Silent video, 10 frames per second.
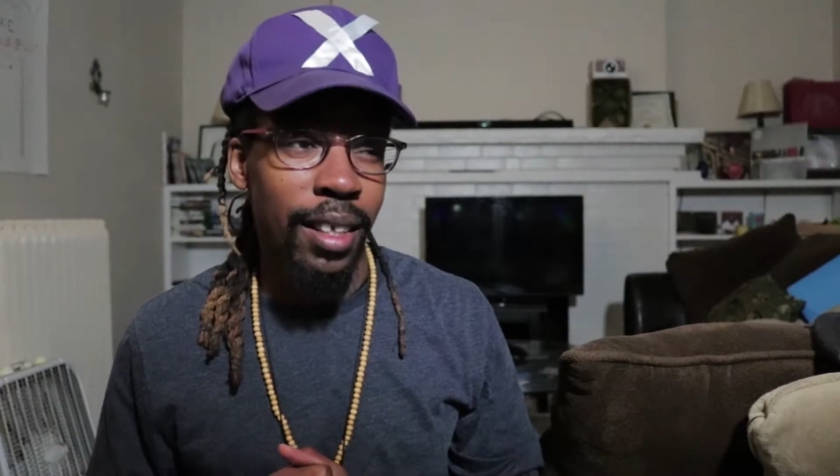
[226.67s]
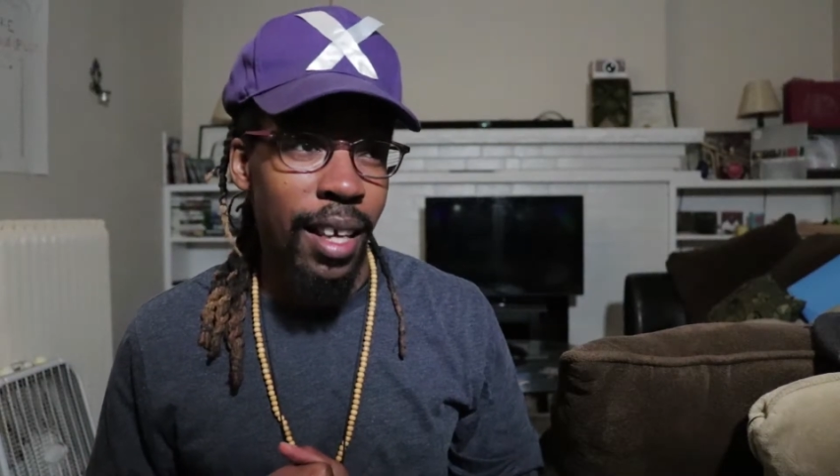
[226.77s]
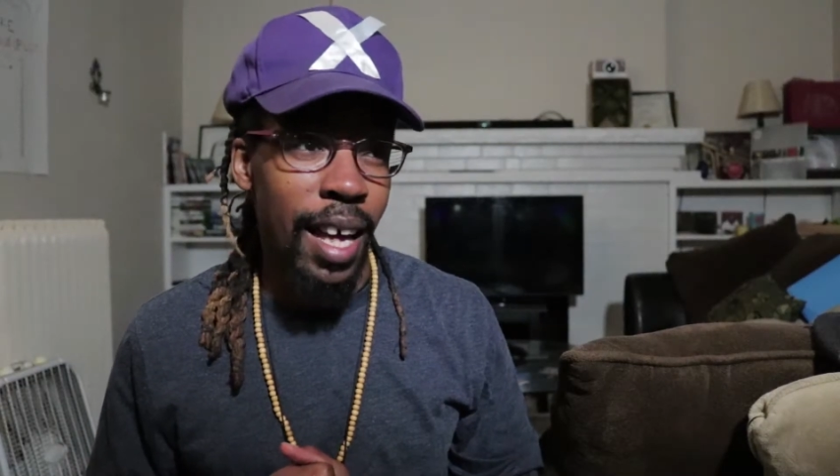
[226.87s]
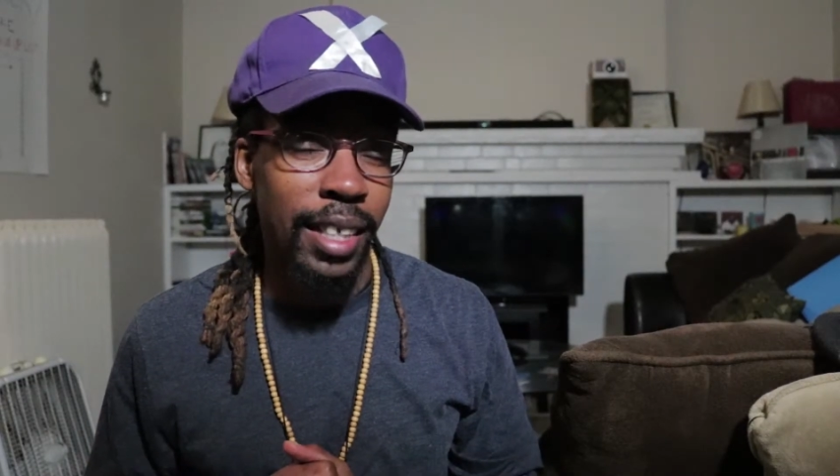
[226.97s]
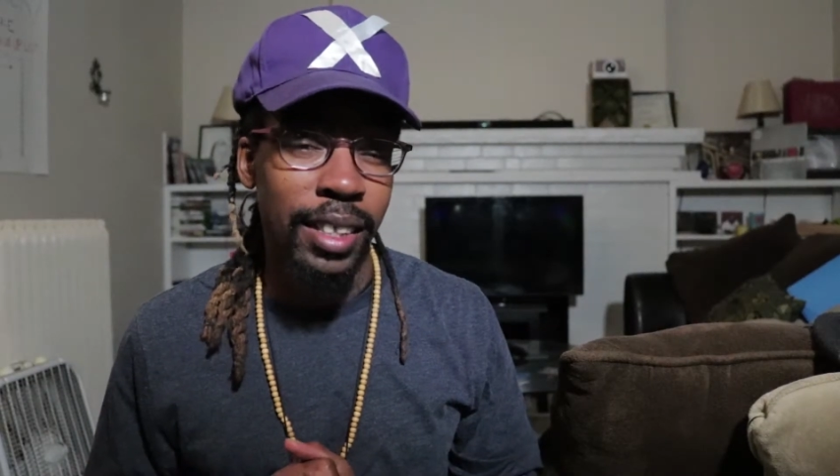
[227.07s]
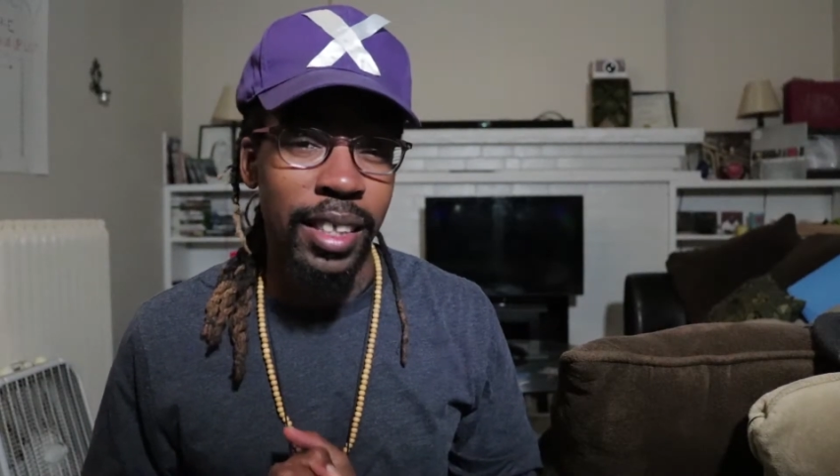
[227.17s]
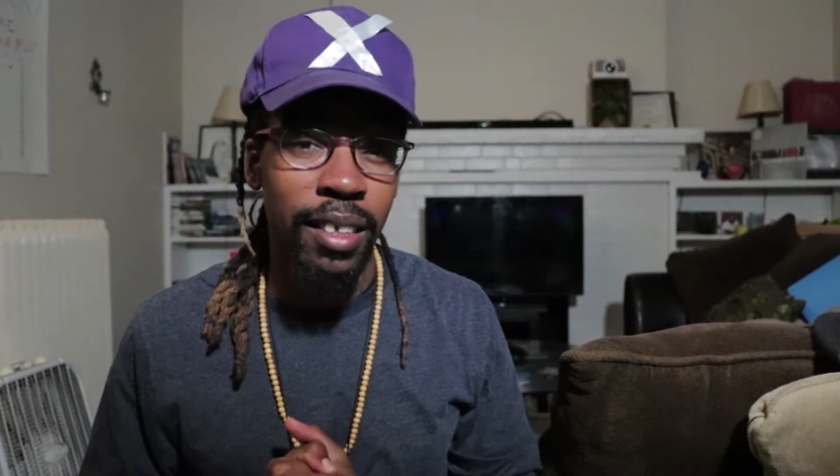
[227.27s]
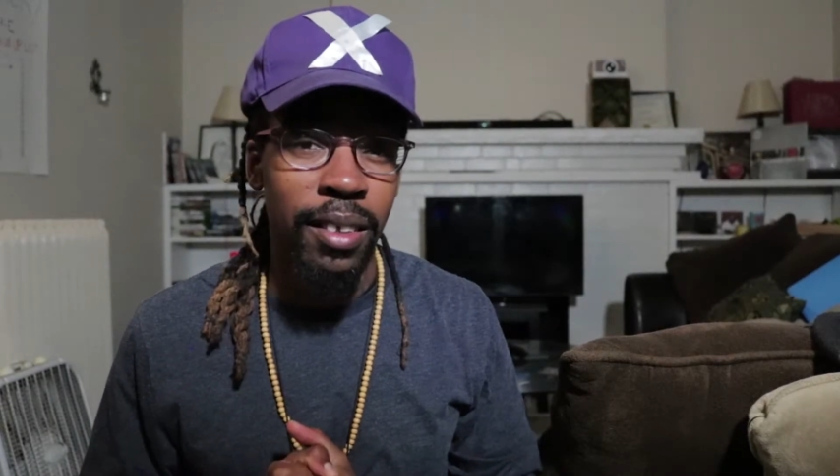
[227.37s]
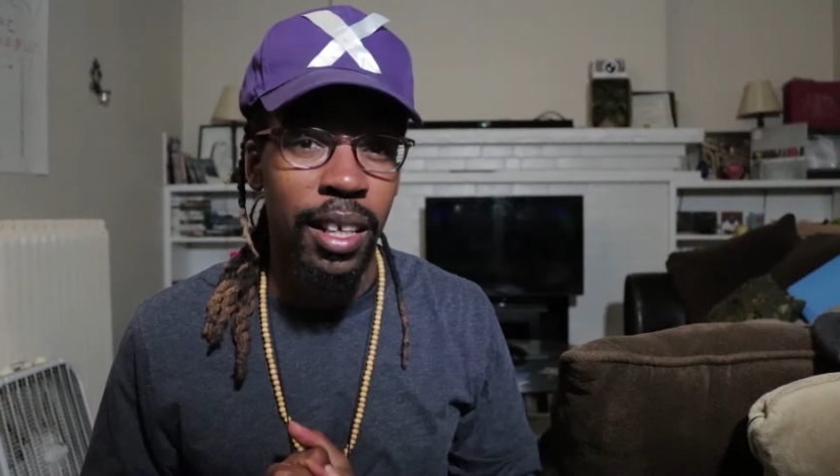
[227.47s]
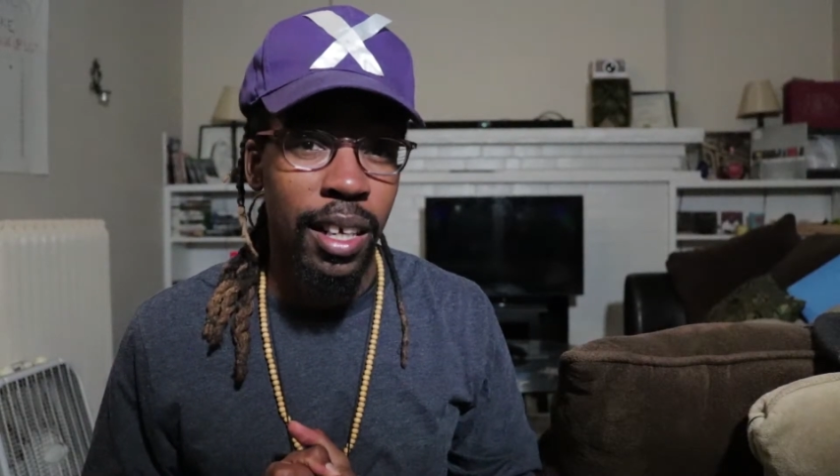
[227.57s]
has
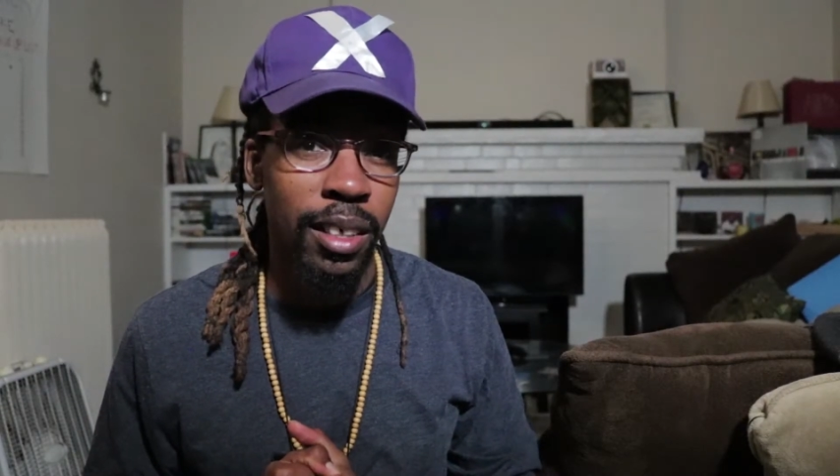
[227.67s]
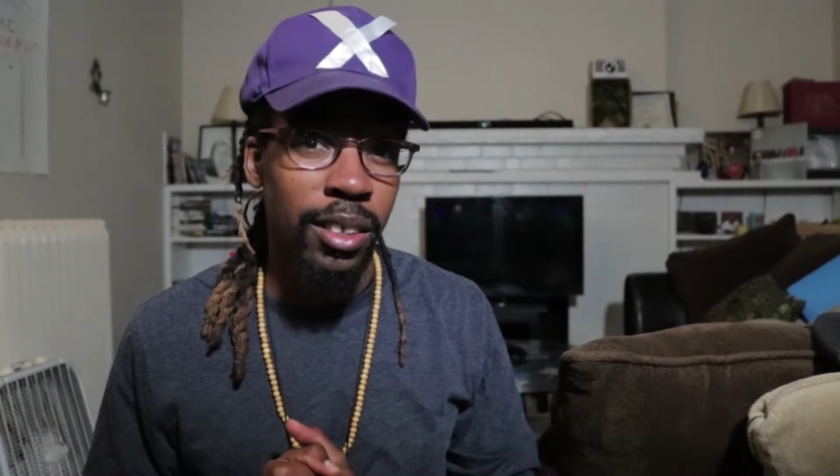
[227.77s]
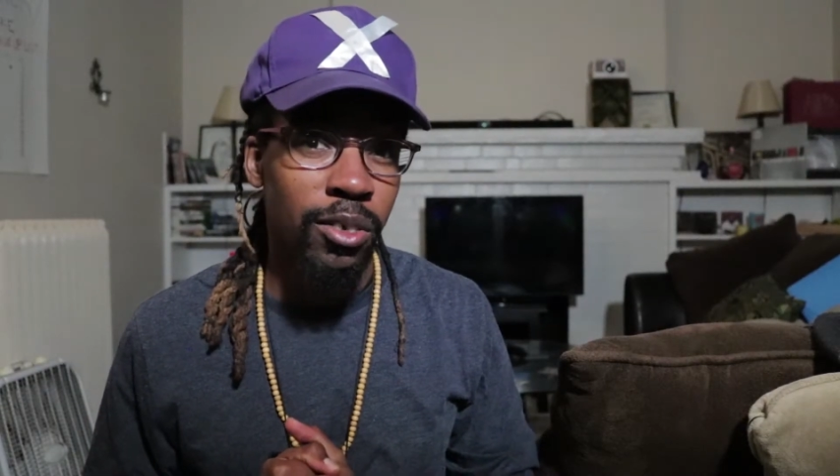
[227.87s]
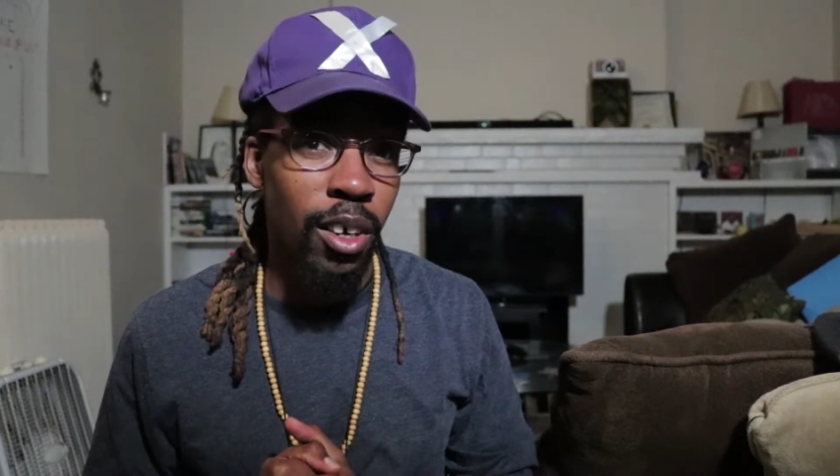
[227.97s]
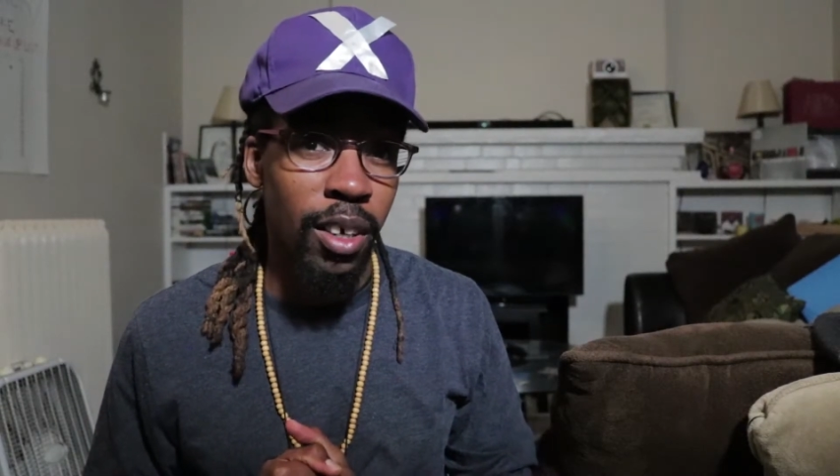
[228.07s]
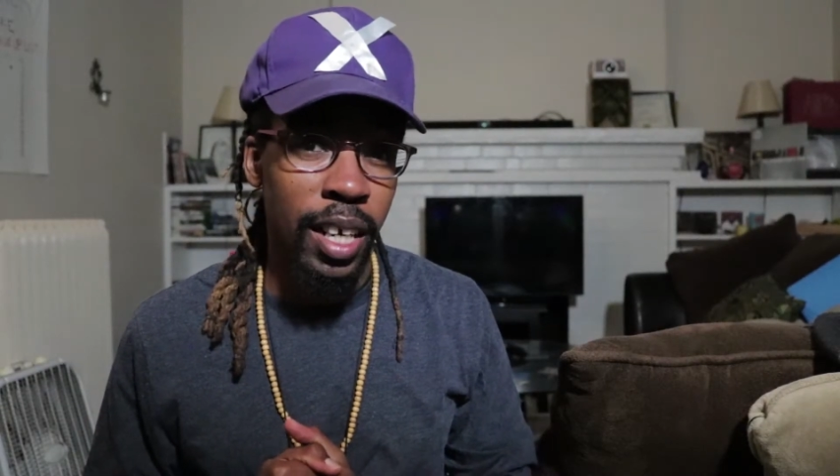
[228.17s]
teeth that are strong